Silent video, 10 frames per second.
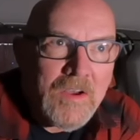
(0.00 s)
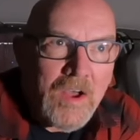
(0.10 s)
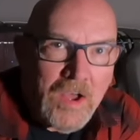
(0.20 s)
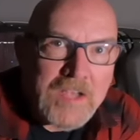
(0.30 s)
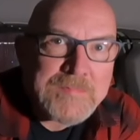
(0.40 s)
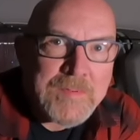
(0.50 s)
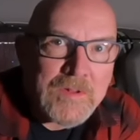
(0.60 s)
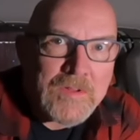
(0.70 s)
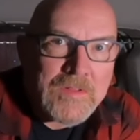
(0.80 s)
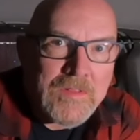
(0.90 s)

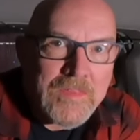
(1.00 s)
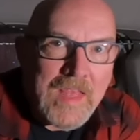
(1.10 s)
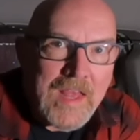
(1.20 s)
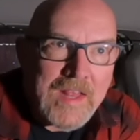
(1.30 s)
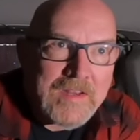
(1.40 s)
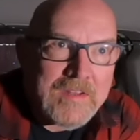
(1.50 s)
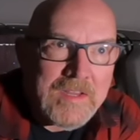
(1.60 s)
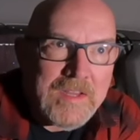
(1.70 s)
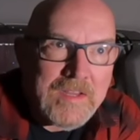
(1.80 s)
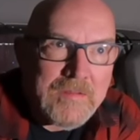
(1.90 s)
hospital, they had
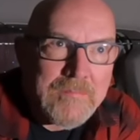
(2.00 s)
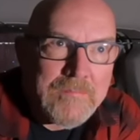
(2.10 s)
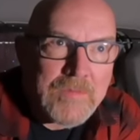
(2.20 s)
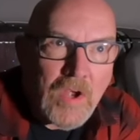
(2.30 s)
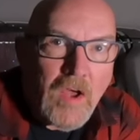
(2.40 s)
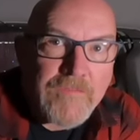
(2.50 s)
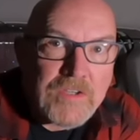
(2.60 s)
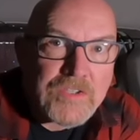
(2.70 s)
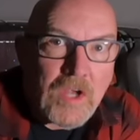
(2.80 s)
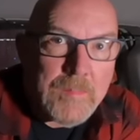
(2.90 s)
a
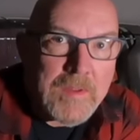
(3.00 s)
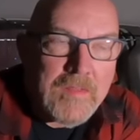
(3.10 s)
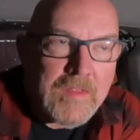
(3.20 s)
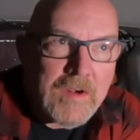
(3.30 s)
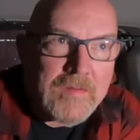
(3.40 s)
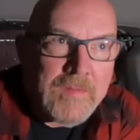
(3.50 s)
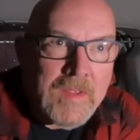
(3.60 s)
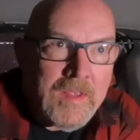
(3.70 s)
coffee shop in there,